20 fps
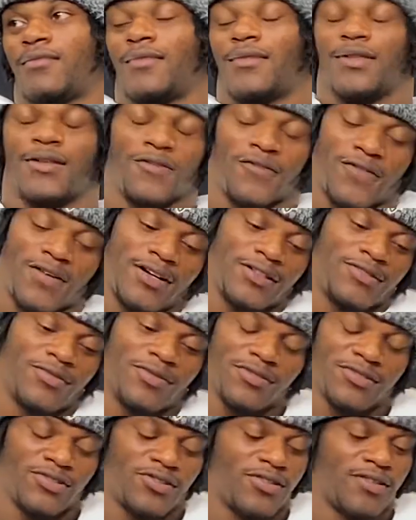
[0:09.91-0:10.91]
The first one
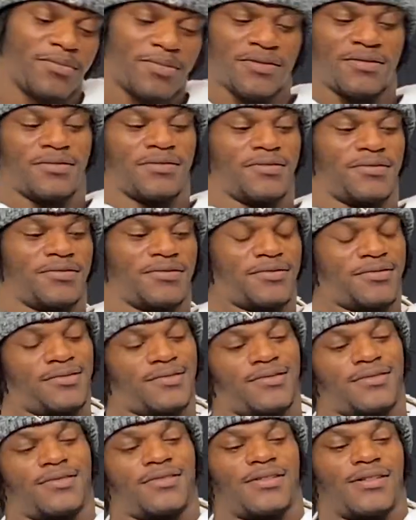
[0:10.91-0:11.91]
was horrible.
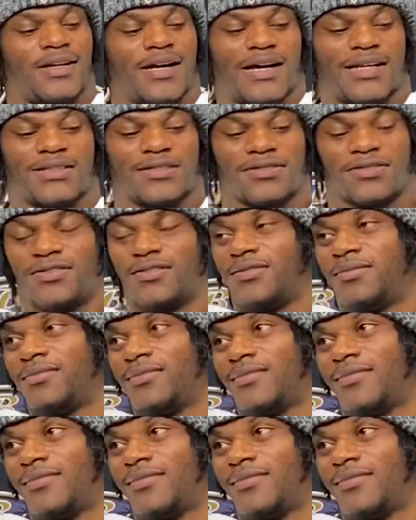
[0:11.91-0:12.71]
I told him,